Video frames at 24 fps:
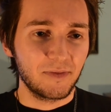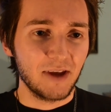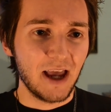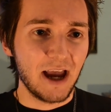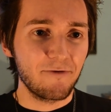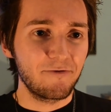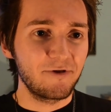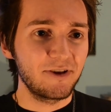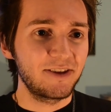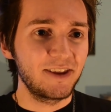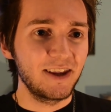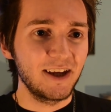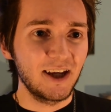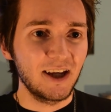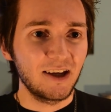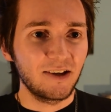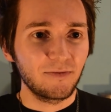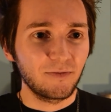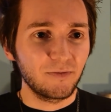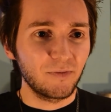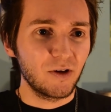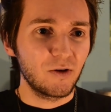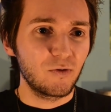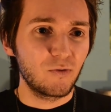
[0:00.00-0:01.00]

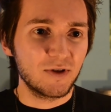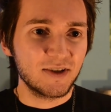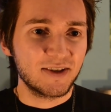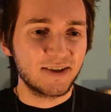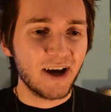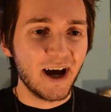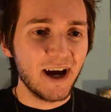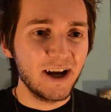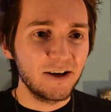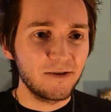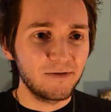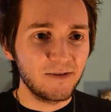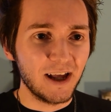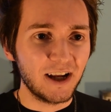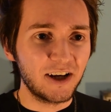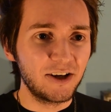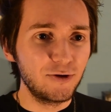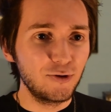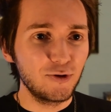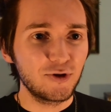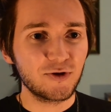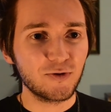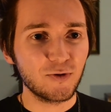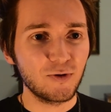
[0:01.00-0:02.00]
Everything was kind of like
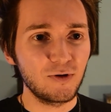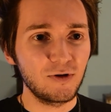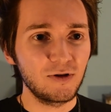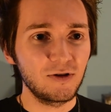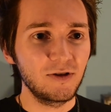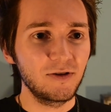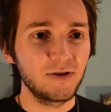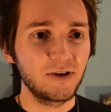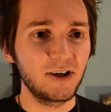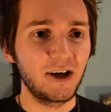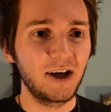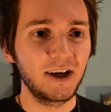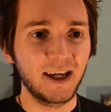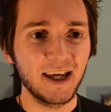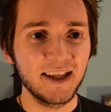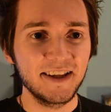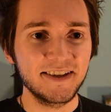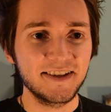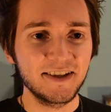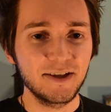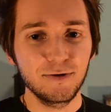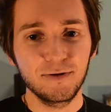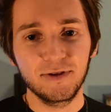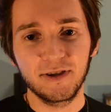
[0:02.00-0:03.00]
neutral
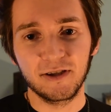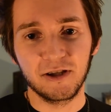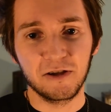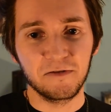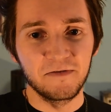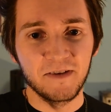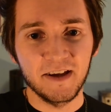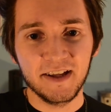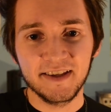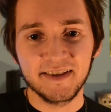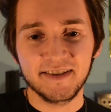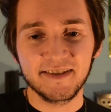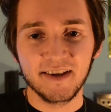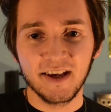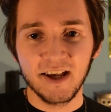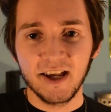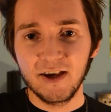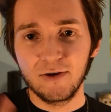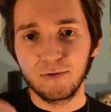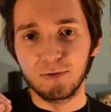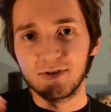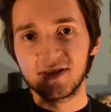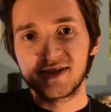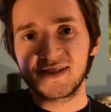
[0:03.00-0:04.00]
against you. The defense
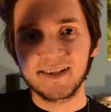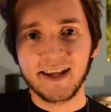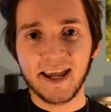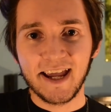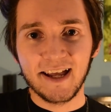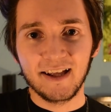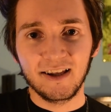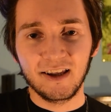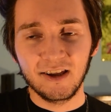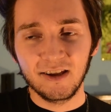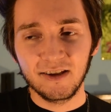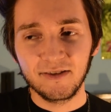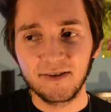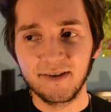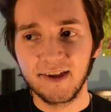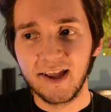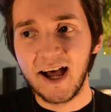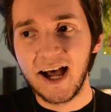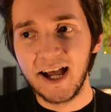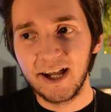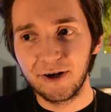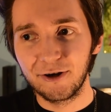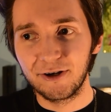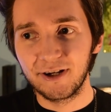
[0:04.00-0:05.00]
would scale
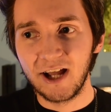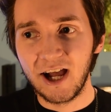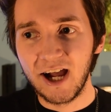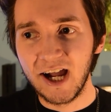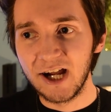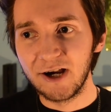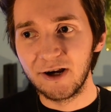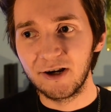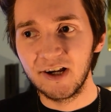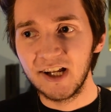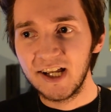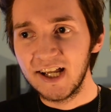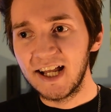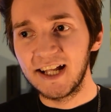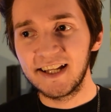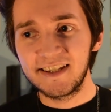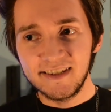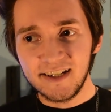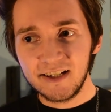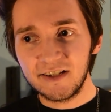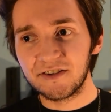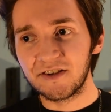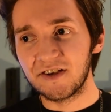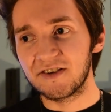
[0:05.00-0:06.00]
higher and higher. It
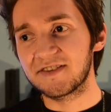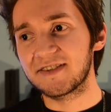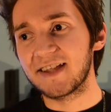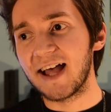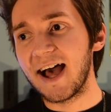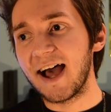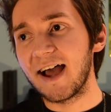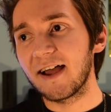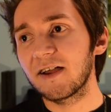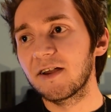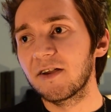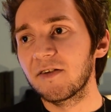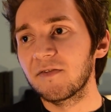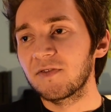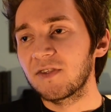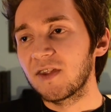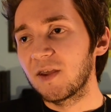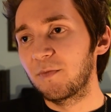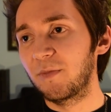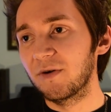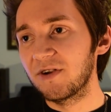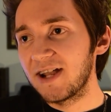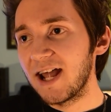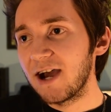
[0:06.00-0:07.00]
still does that,
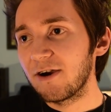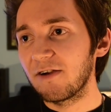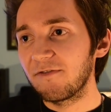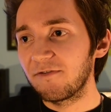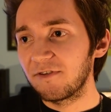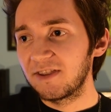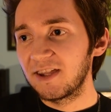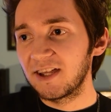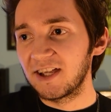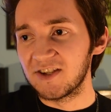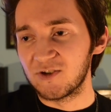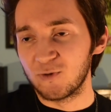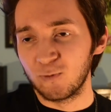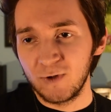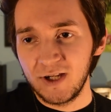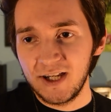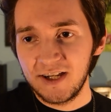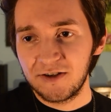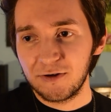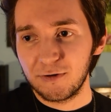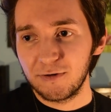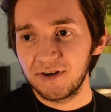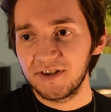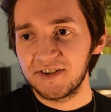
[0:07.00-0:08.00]
but now everything is
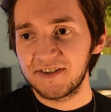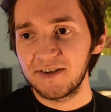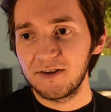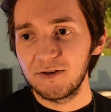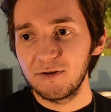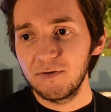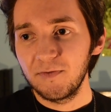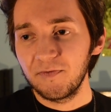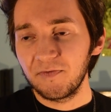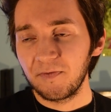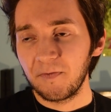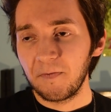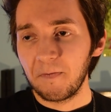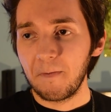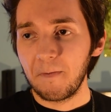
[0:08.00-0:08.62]
weak towards you,